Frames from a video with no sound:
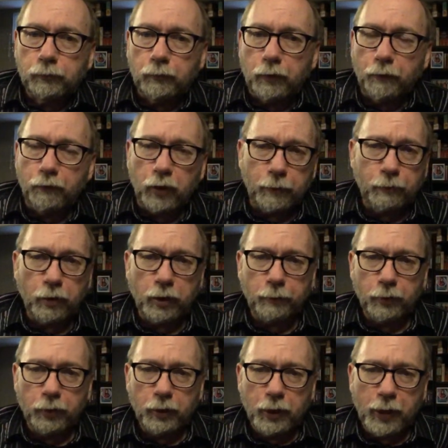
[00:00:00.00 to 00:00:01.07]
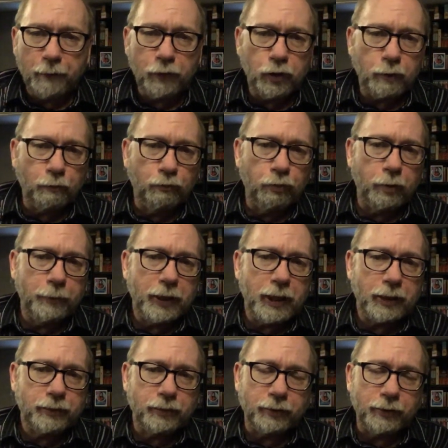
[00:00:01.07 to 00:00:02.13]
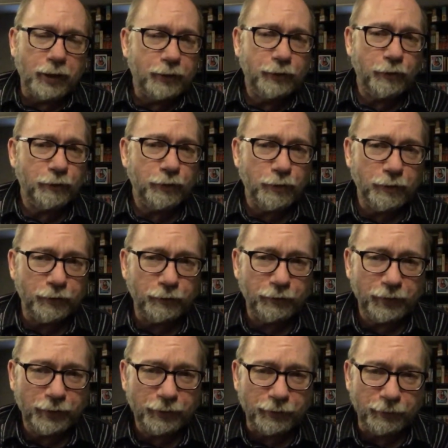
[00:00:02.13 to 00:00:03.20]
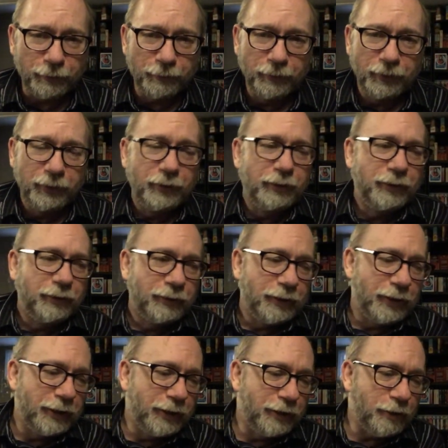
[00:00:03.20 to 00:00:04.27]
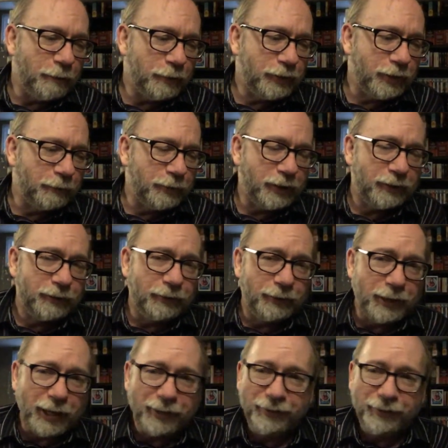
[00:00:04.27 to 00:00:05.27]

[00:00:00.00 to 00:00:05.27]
I'm very proud of it. Ever heard a Brummie accent? I don't know. I don't think so. Uh, it almost seems like you got to